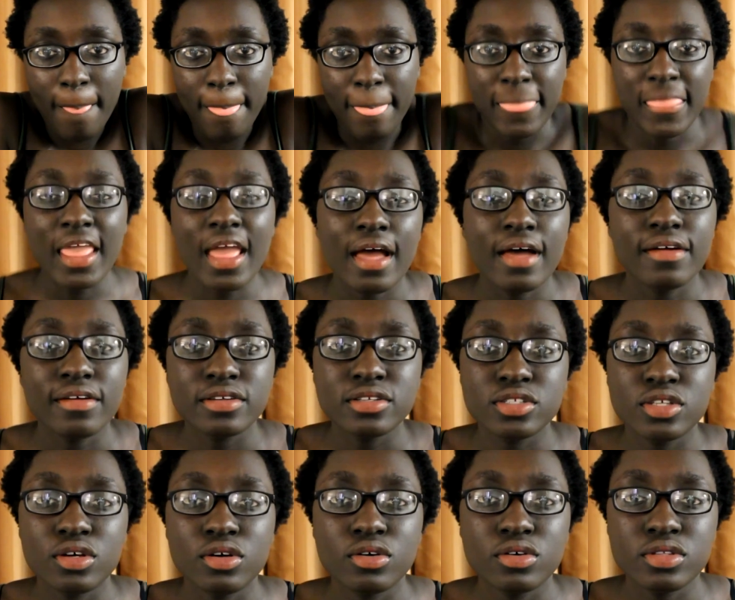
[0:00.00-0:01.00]
Yeah.
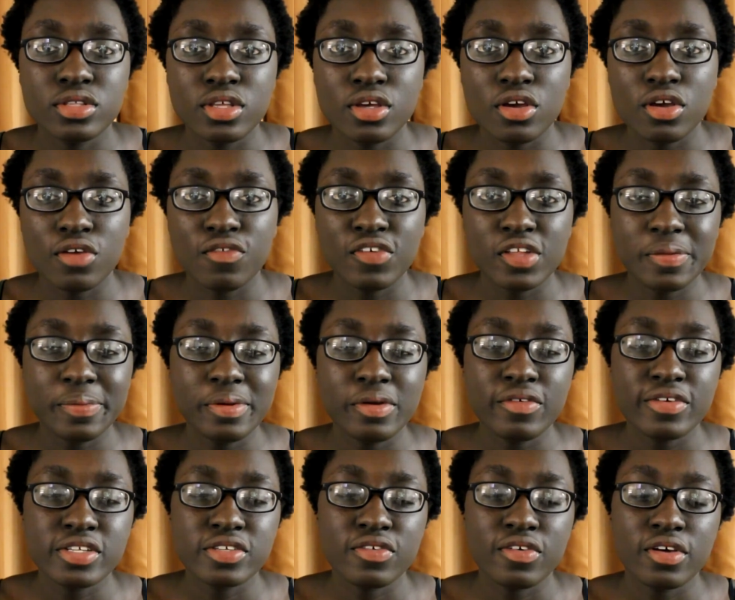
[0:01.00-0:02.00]
So their Filipino
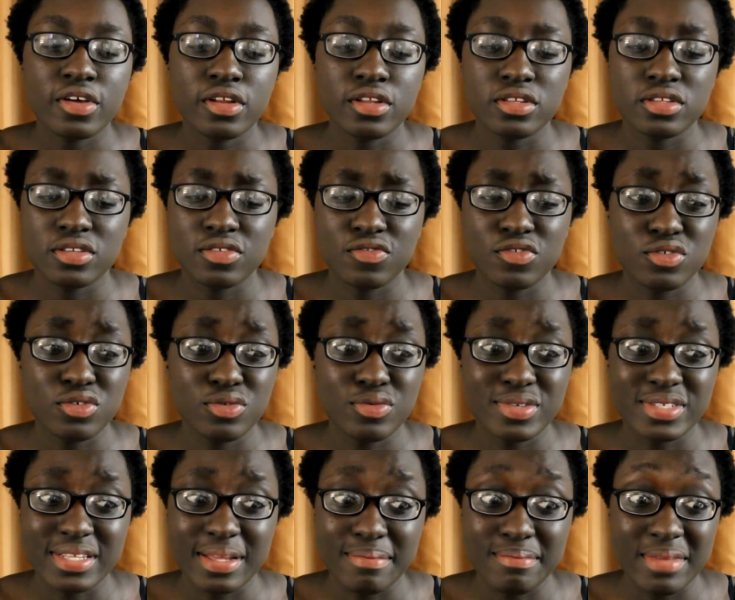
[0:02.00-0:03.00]
restaurant food
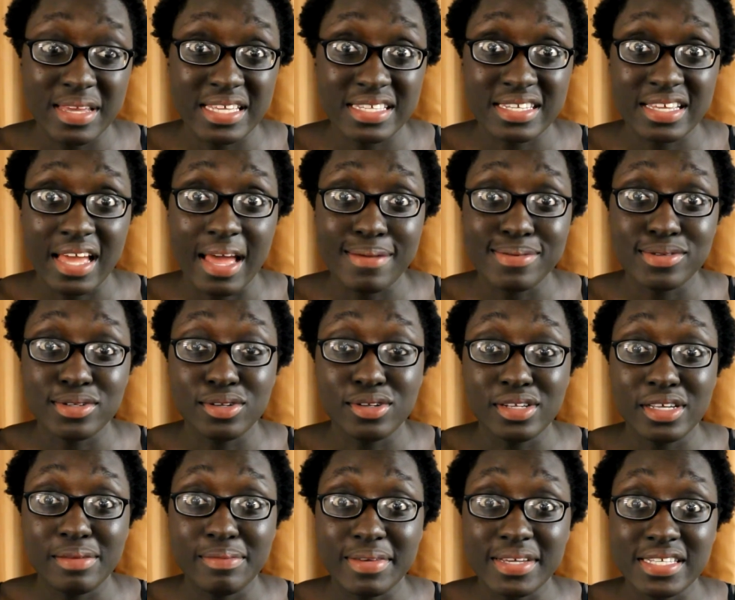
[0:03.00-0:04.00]
was amazing,
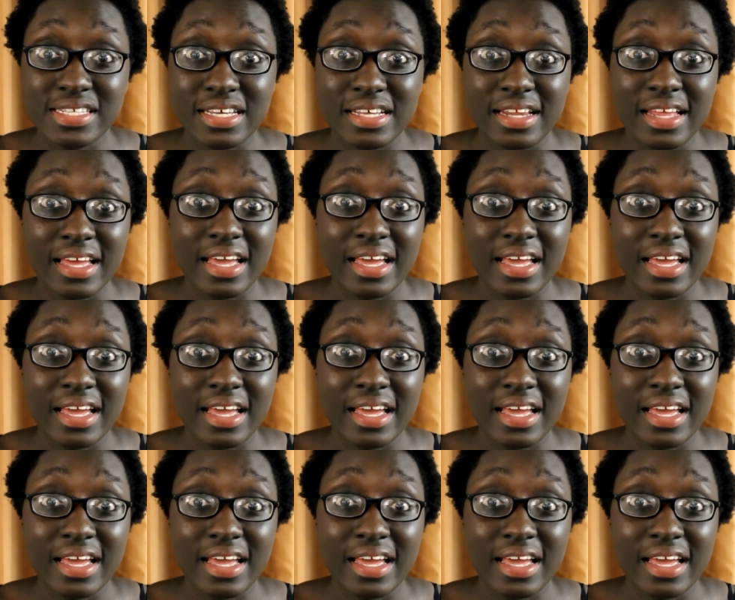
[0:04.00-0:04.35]
absolutely amazing.